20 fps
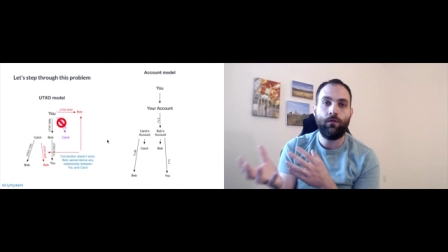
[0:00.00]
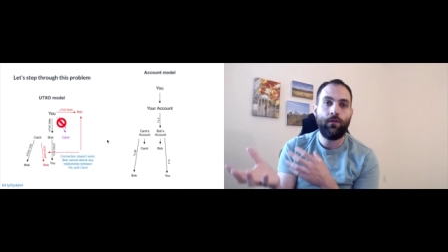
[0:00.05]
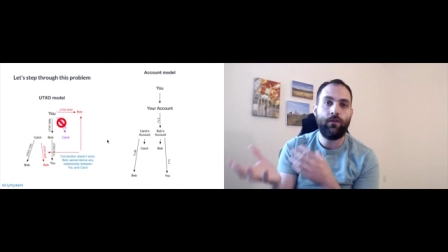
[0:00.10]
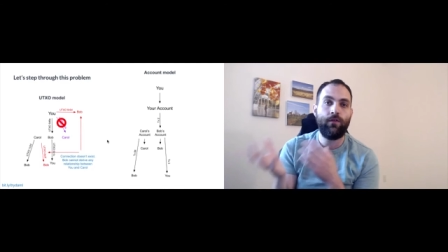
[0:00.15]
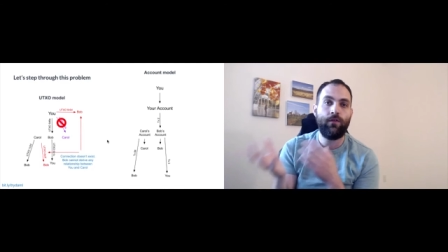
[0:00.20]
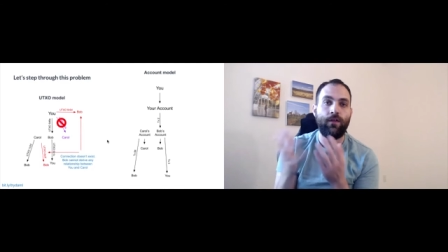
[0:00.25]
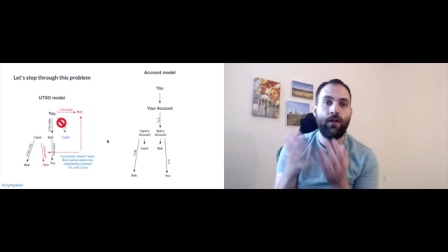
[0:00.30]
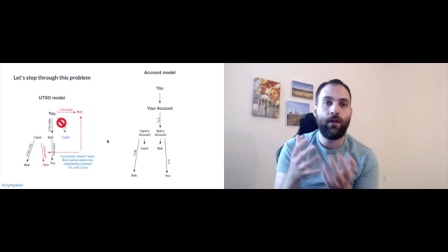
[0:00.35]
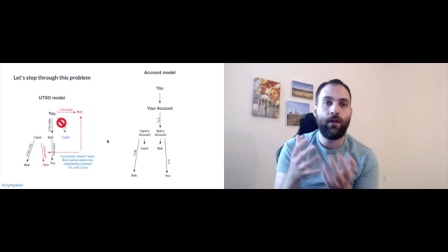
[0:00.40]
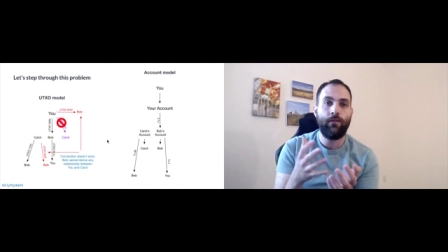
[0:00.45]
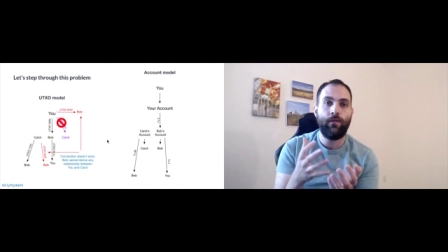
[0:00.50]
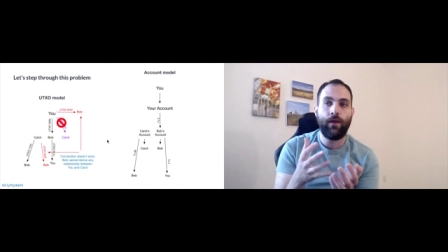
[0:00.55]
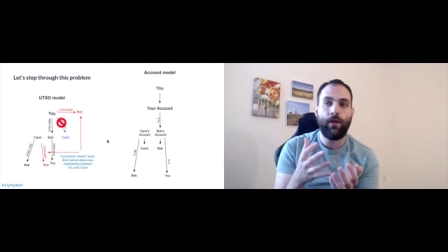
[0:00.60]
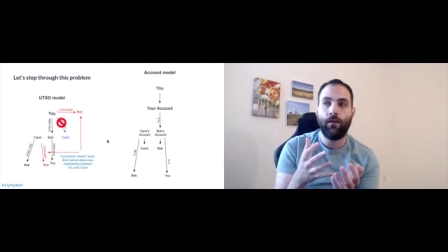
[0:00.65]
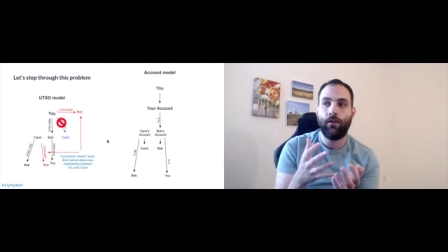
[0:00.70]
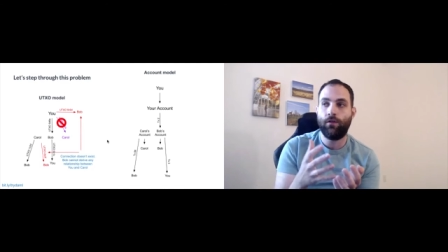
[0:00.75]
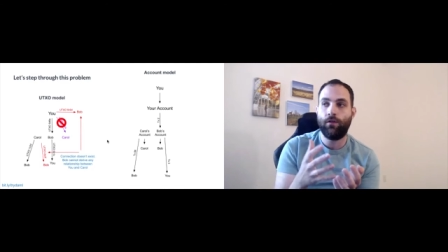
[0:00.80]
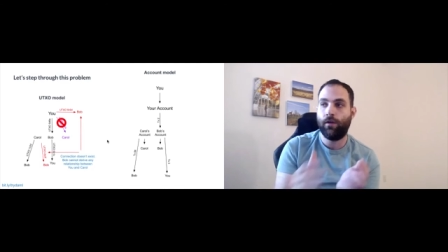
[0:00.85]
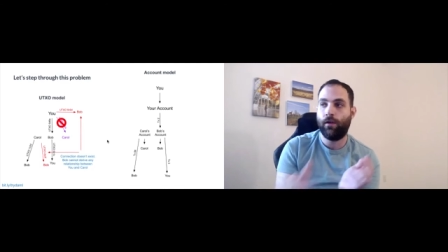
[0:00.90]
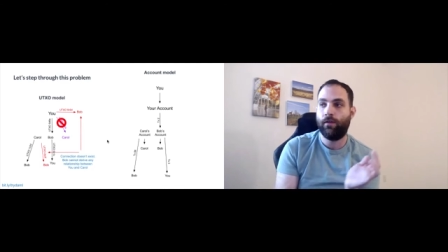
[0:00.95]
it's not a
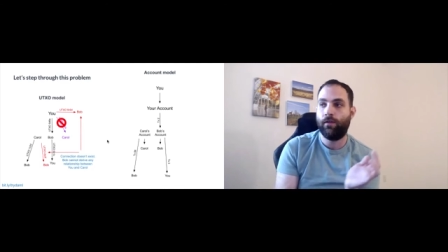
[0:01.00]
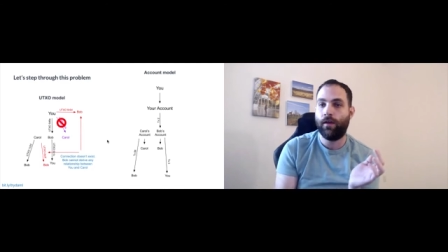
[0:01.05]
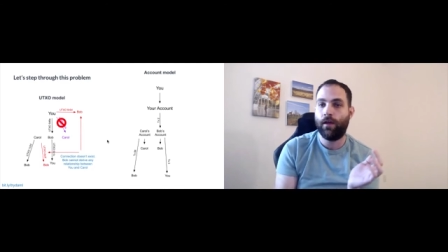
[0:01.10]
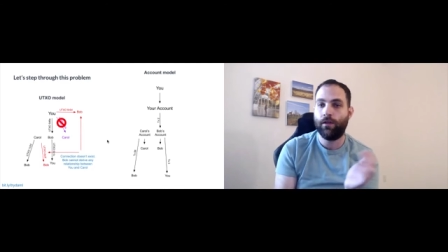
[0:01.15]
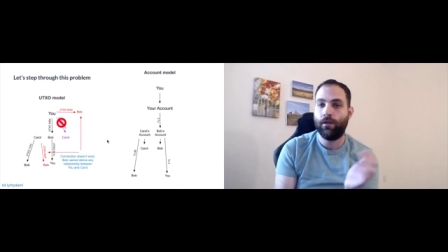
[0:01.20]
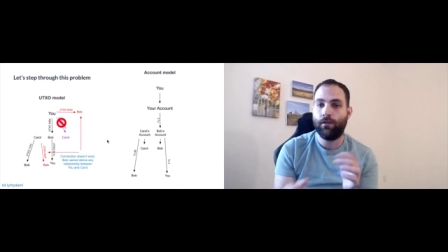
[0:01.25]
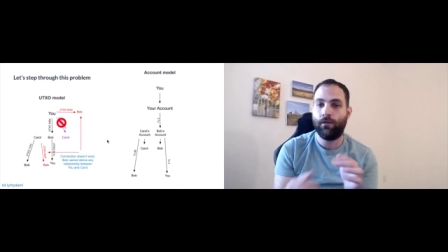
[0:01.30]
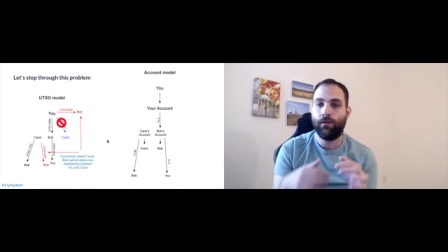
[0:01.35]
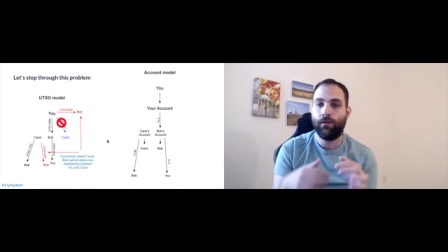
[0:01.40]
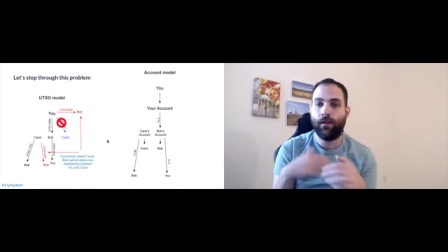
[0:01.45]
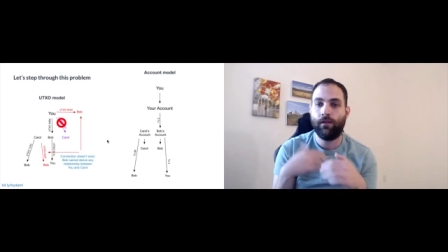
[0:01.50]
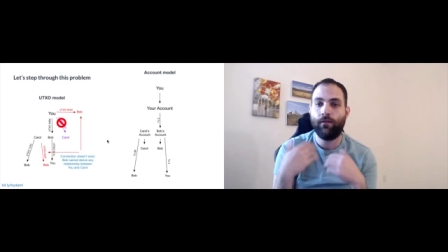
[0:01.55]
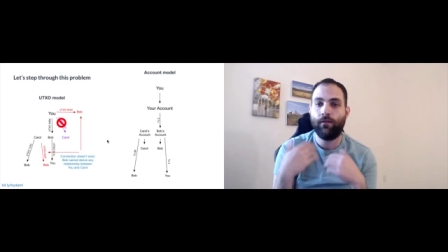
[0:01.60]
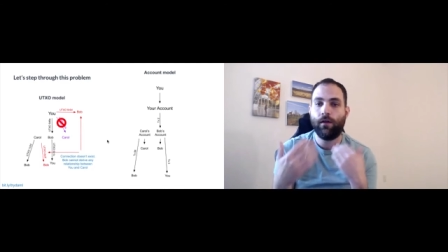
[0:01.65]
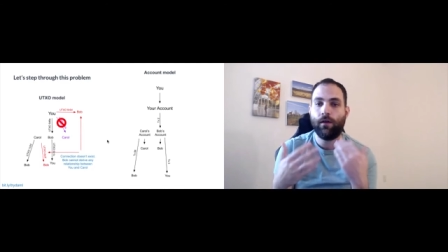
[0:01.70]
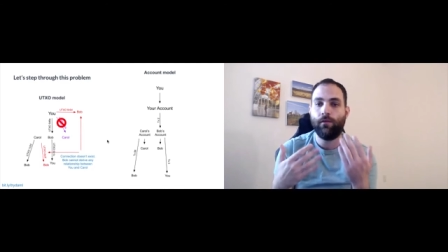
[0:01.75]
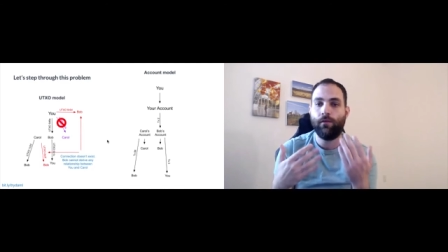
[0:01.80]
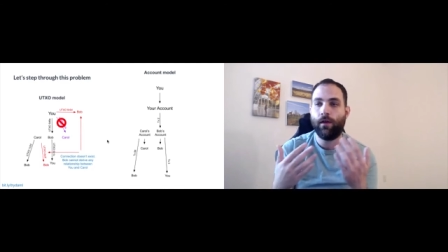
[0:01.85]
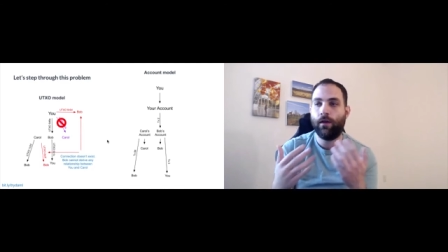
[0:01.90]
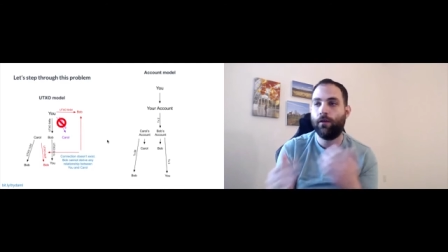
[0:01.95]
valid transaction. That's
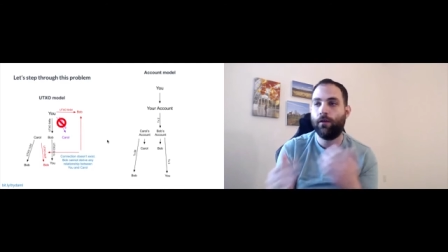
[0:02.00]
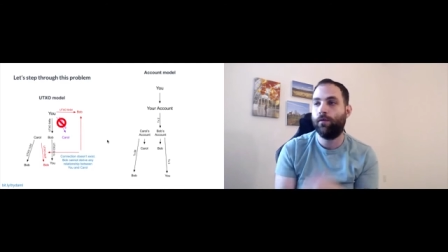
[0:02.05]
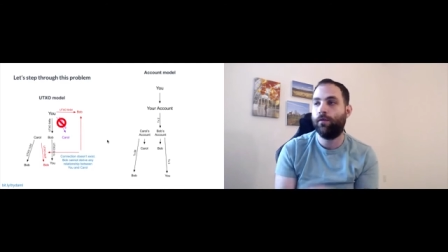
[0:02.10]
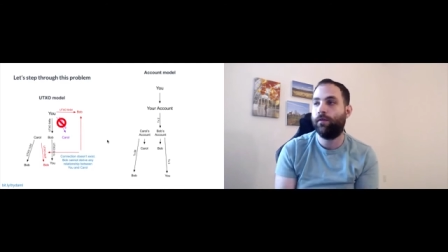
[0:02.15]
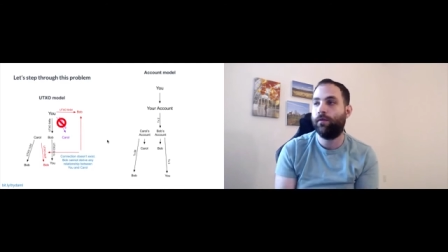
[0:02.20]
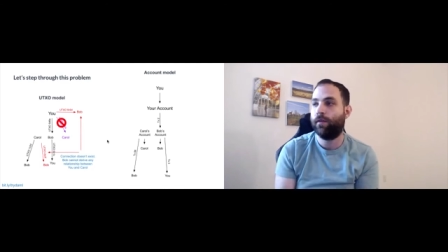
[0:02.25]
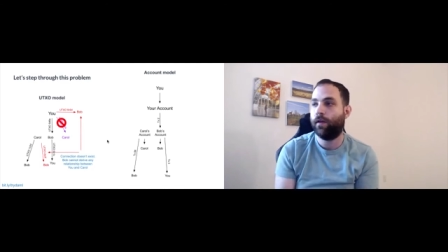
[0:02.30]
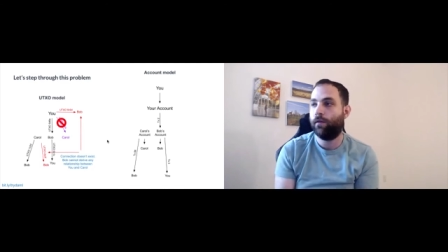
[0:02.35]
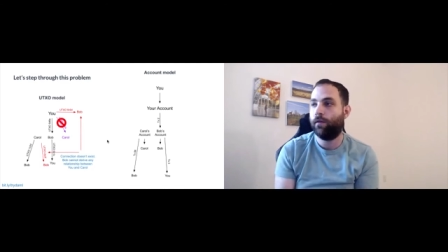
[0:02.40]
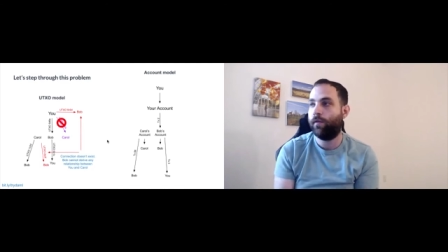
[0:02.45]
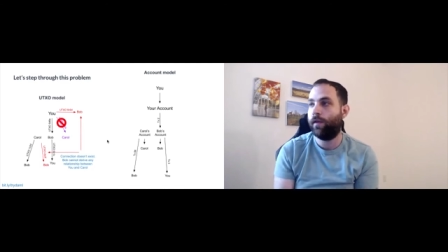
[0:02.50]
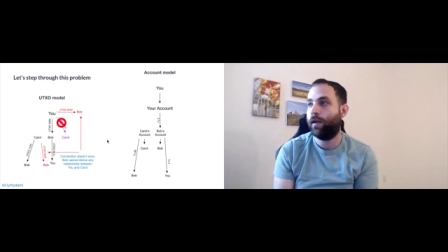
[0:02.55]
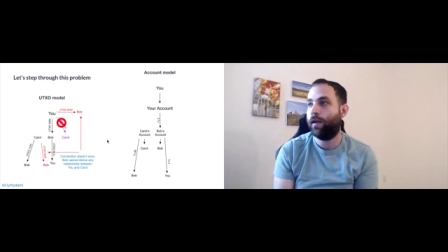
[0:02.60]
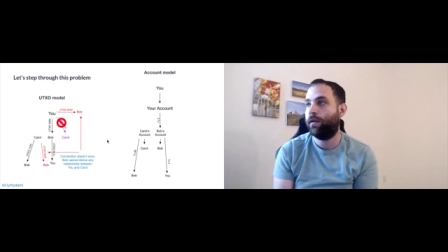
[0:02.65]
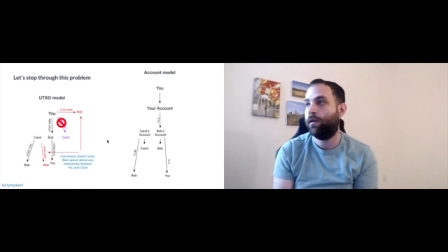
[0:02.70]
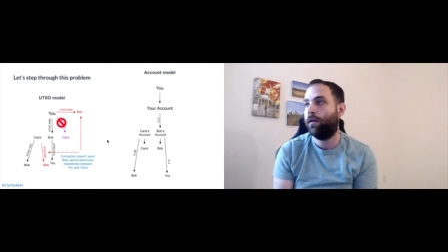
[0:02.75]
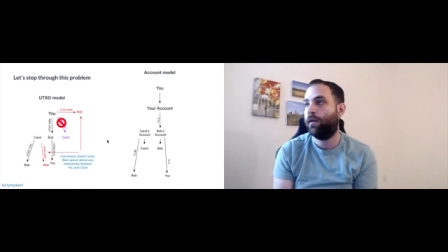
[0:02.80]
kind of how you would solve that.